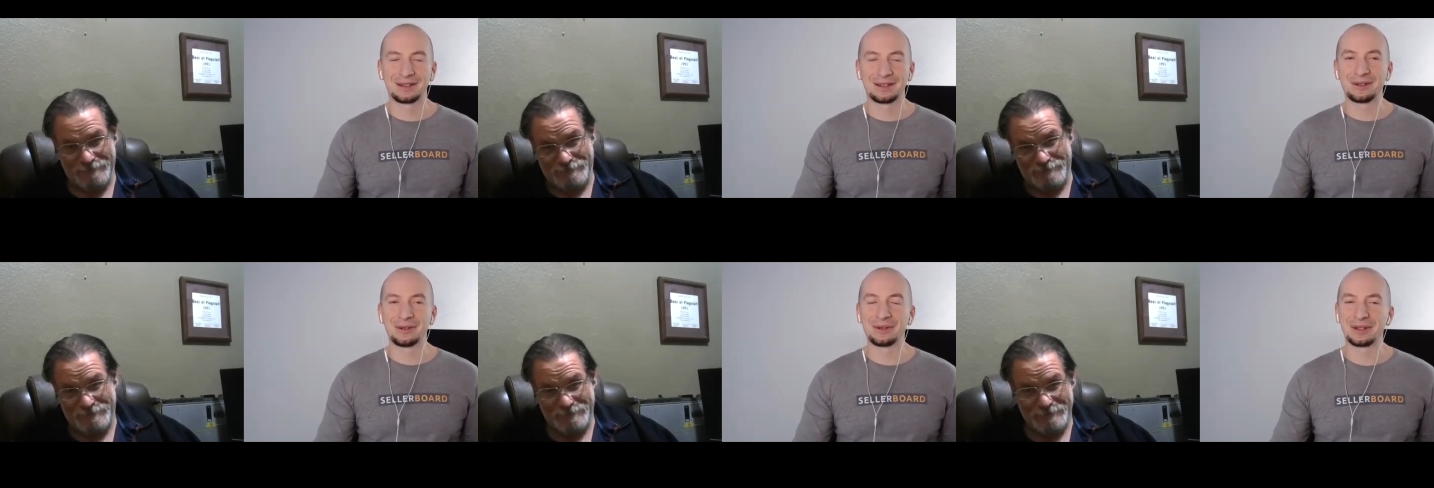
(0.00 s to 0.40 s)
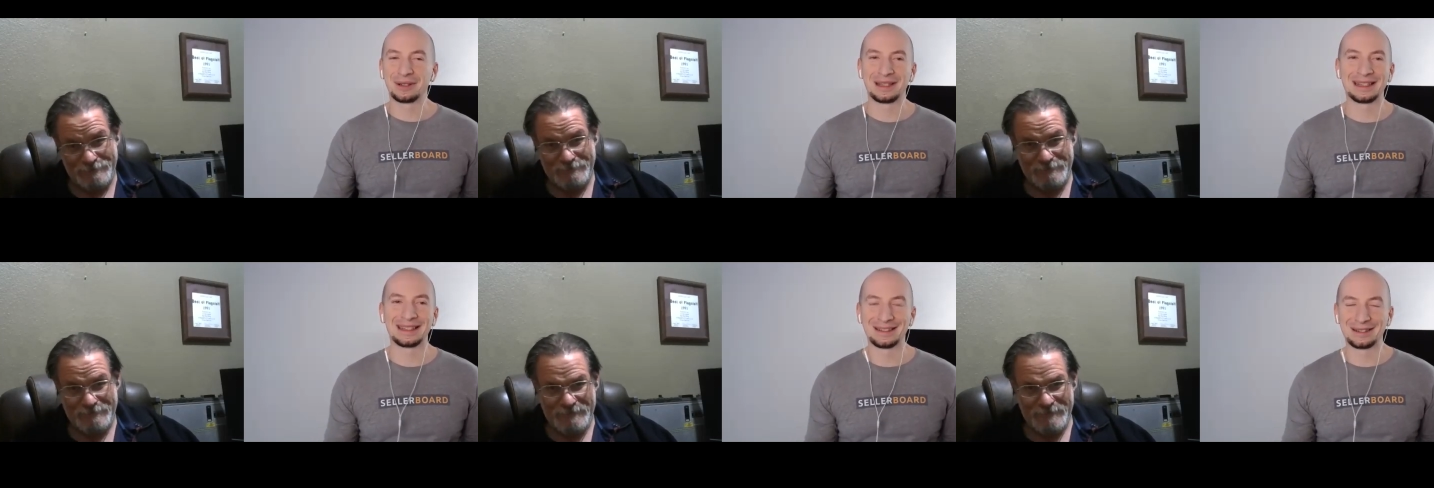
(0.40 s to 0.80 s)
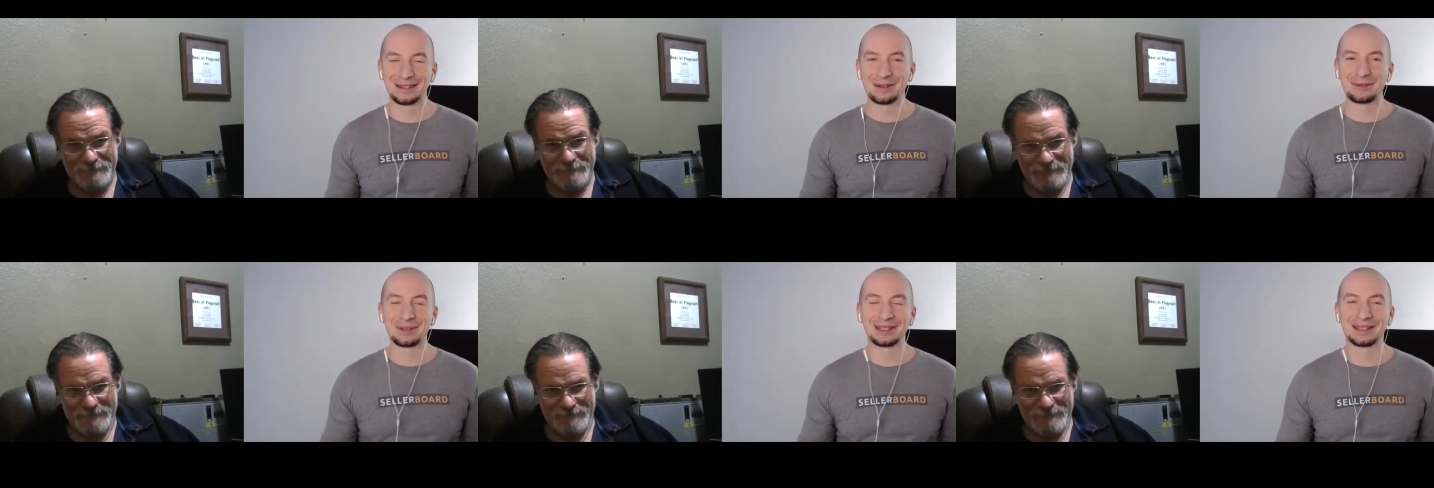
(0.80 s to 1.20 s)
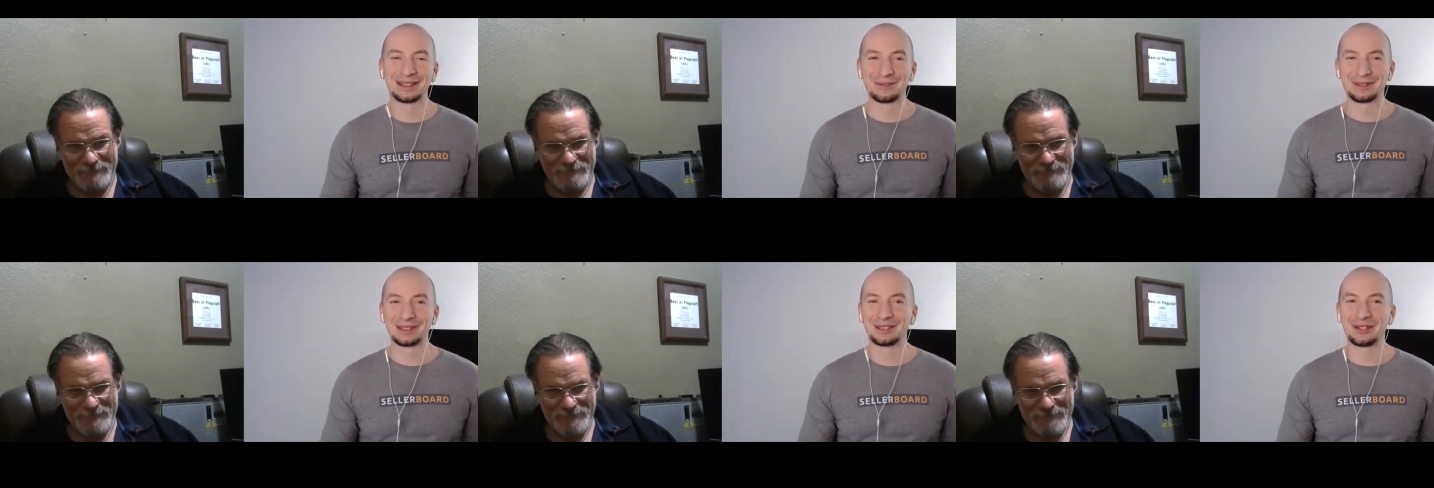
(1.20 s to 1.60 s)
Speaker 1: Cool. Uh, we'll
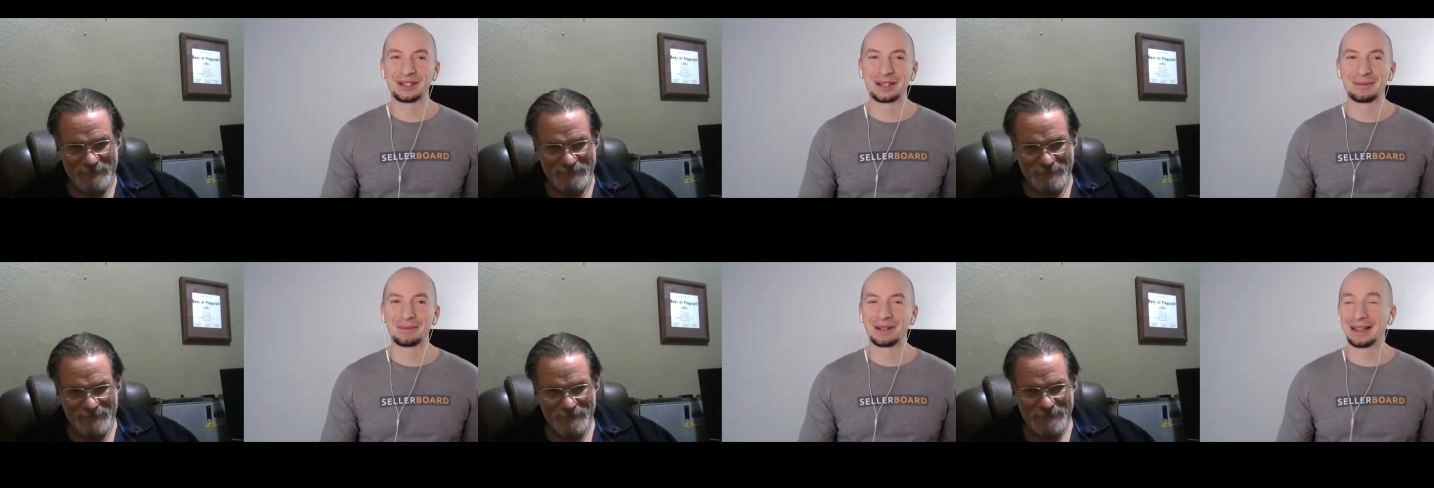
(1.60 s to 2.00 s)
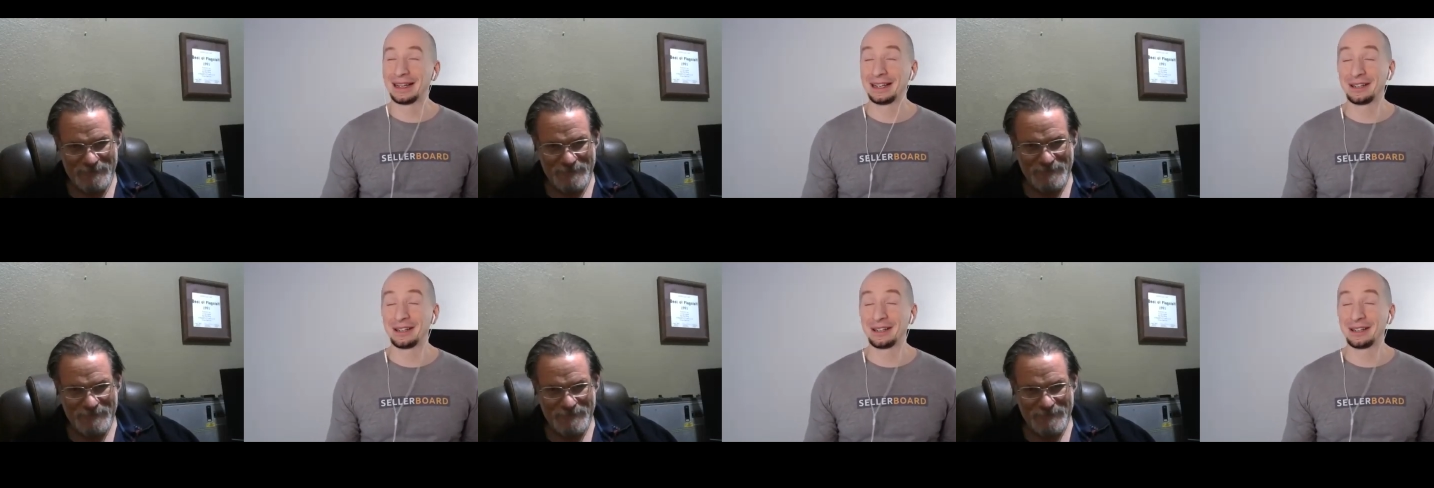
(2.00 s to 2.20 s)
we'll talk about.